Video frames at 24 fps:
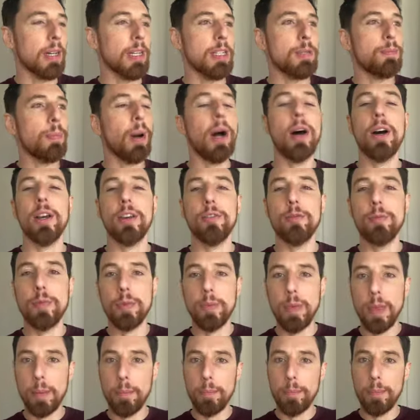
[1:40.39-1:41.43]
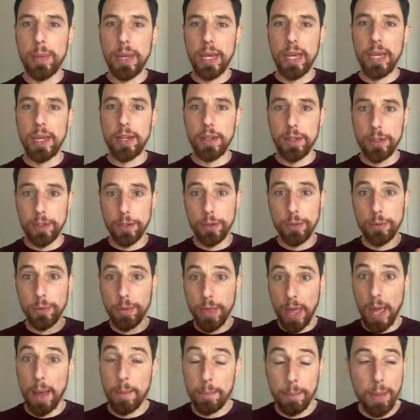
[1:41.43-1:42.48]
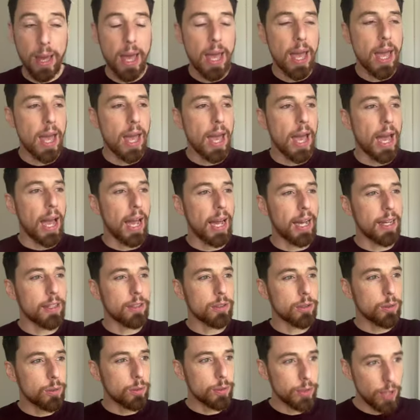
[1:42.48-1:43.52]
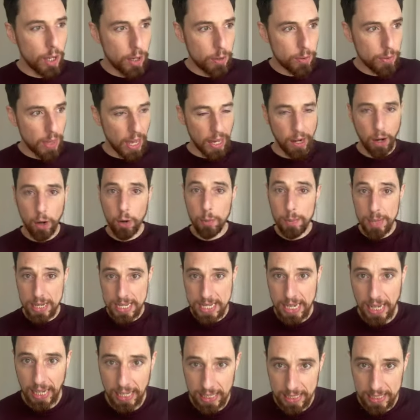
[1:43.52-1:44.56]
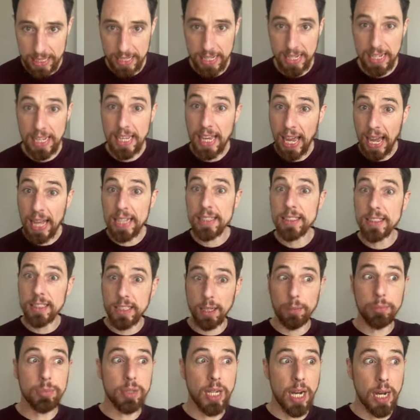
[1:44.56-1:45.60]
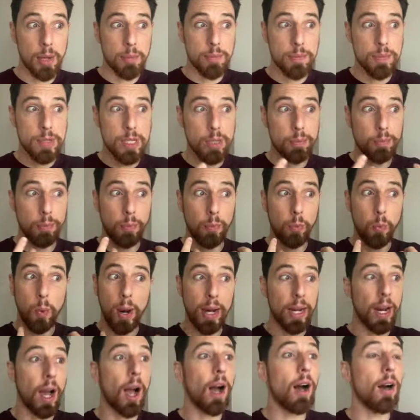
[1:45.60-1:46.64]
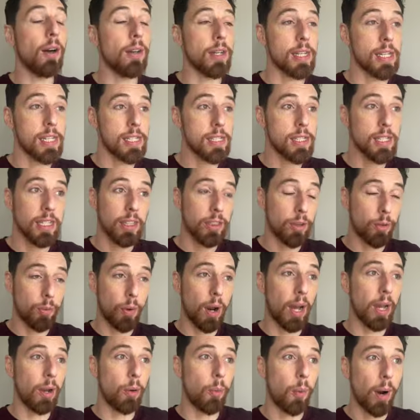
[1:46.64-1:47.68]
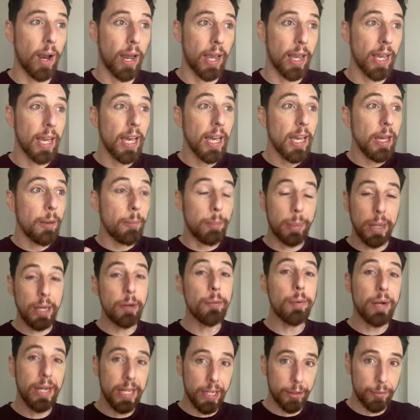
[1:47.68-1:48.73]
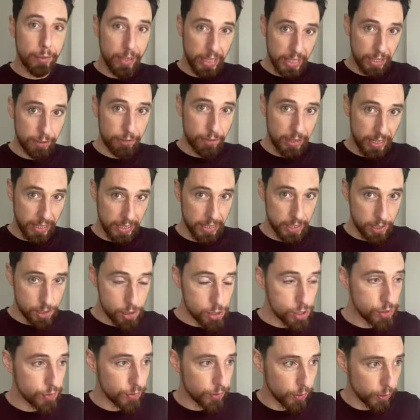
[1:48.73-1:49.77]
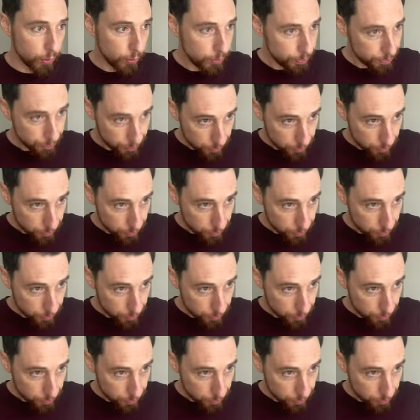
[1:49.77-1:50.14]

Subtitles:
part of them being a new them. And although that whole mentality can sometimes, when harnessed in the right way, be really, really, really useful,